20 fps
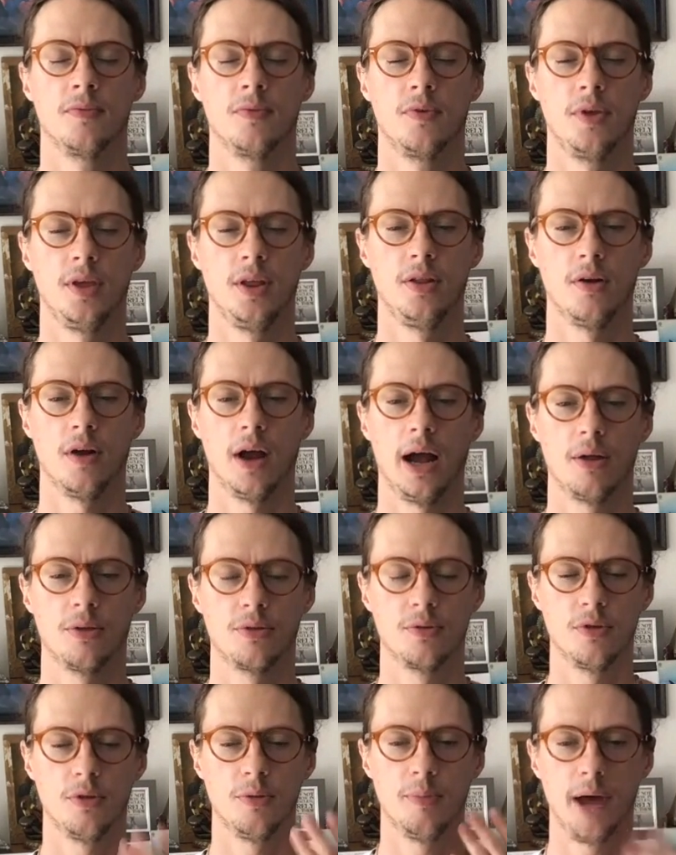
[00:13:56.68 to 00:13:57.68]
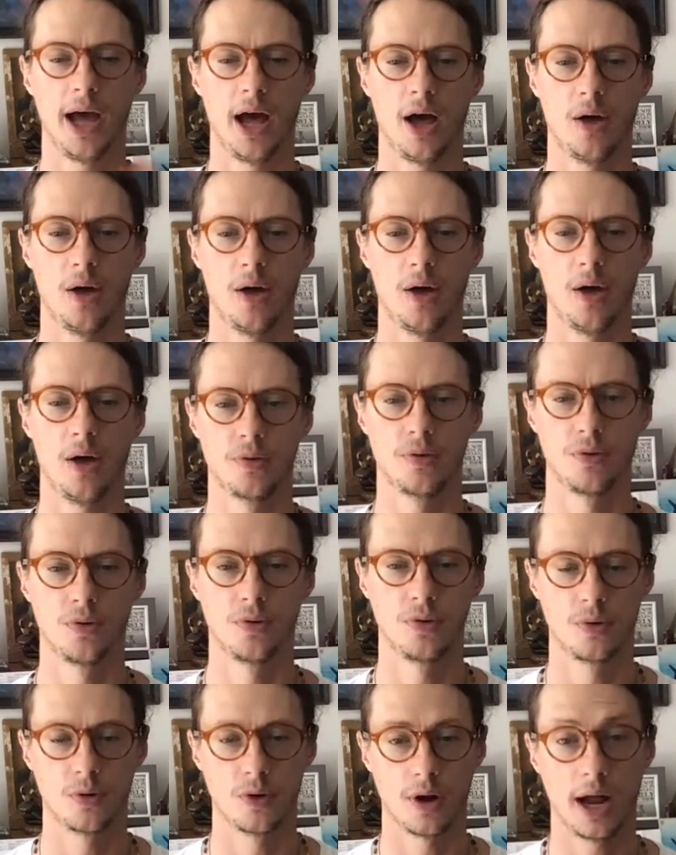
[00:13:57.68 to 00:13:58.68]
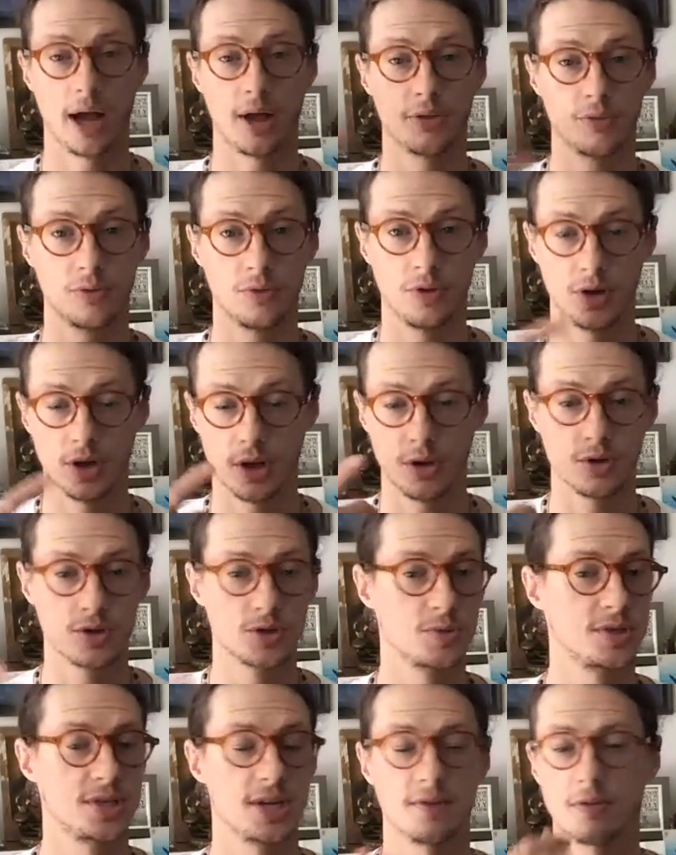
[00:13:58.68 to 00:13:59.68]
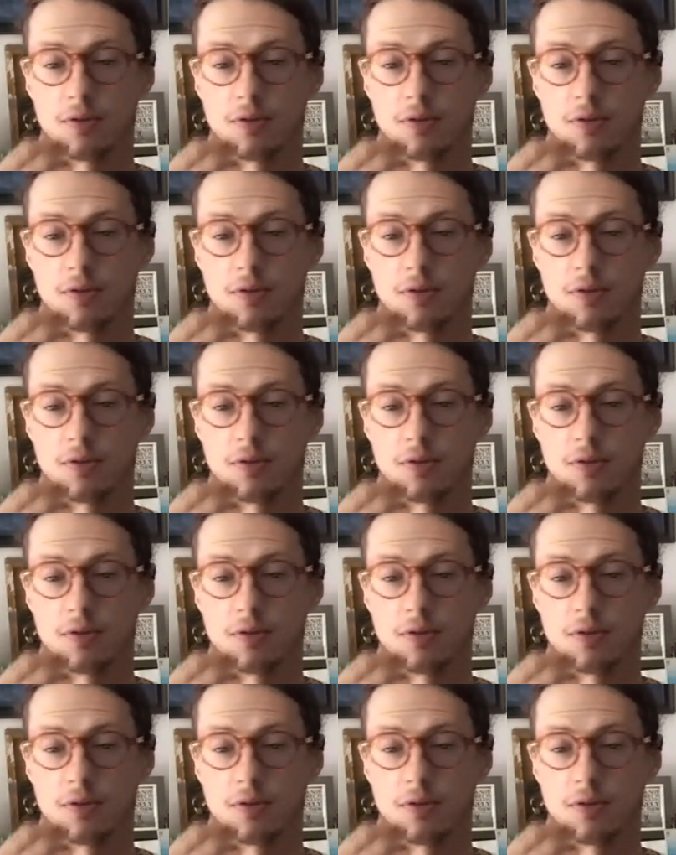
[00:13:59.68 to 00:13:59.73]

either out through the mouth or out through the nose, whichever